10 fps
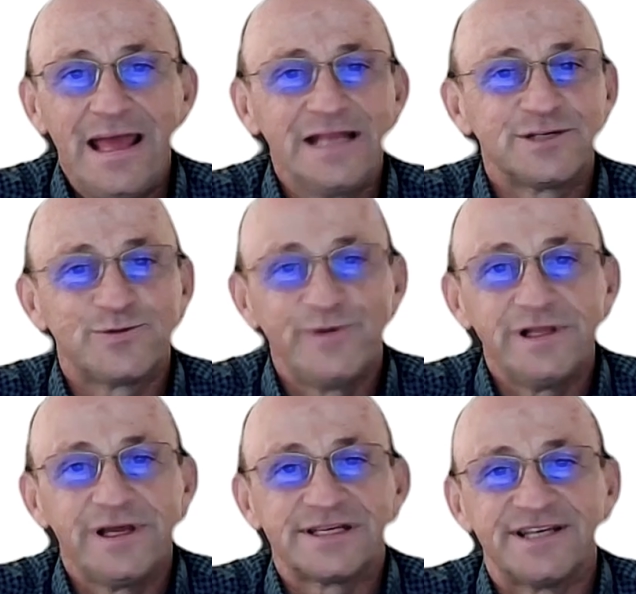It is
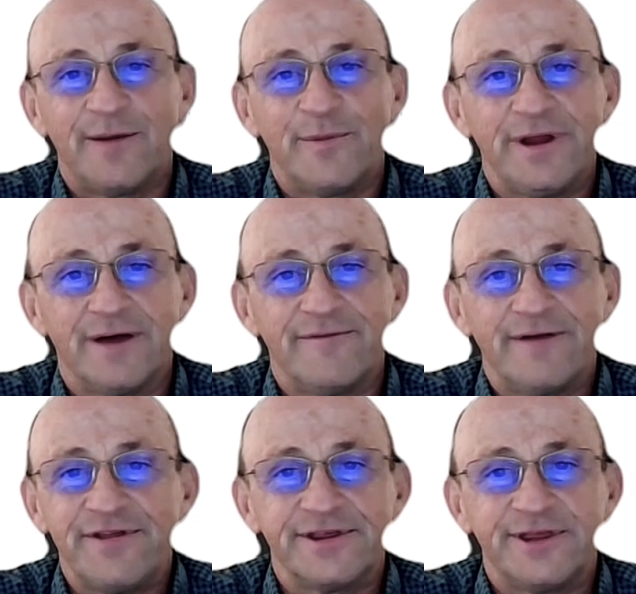really a summary of
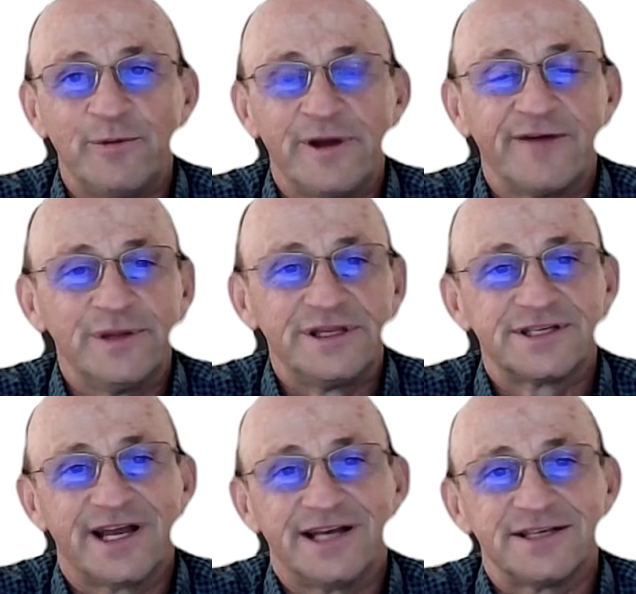everything that we have been
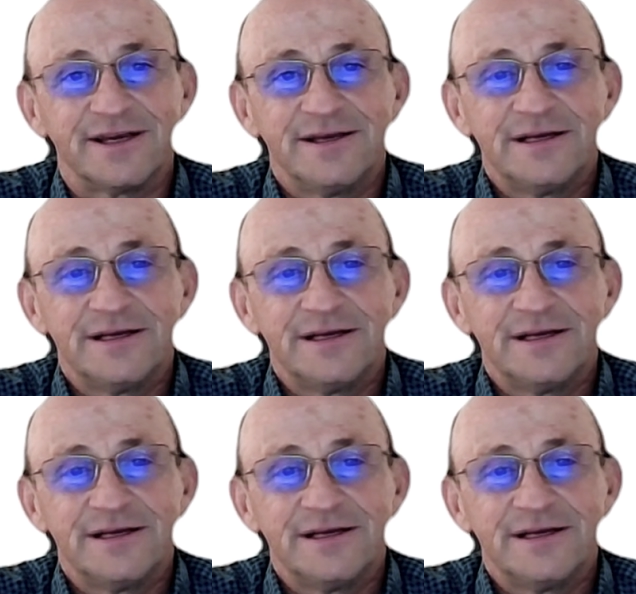discussing.